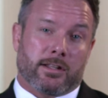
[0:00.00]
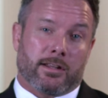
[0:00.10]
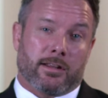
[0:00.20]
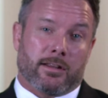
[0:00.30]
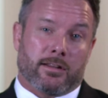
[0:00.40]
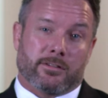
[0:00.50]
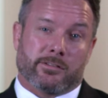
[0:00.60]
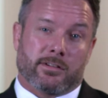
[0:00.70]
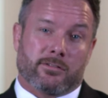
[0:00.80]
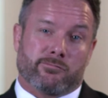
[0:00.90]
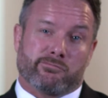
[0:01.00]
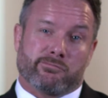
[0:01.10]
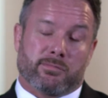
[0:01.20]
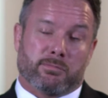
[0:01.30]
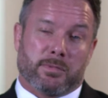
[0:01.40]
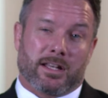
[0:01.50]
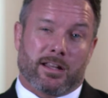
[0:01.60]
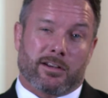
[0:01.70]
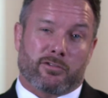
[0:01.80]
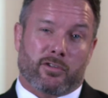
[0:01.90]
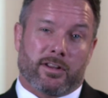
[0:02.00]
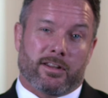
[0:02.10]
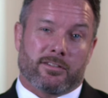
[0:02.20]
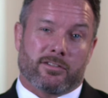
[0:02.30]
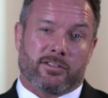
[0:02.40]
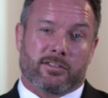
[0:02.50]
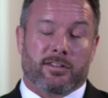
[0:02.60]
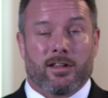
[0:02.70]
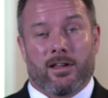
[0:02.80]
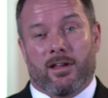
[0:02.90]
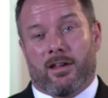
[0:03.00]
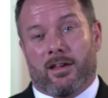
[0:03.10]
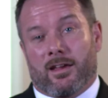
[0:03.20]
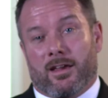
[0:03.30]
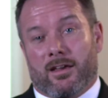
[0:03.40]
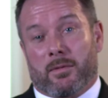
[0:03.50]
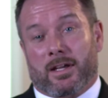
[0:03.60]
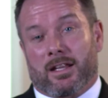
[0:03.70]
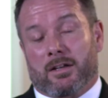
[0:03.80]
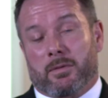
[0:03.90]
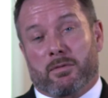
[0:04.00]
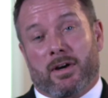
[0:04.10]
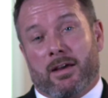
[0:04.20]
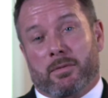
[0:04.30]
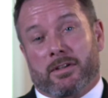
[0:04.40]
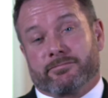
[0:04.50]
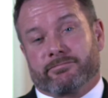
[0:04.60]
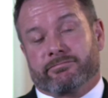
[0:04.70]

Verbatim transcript: and meet a lot of friends and make a lot of people happy.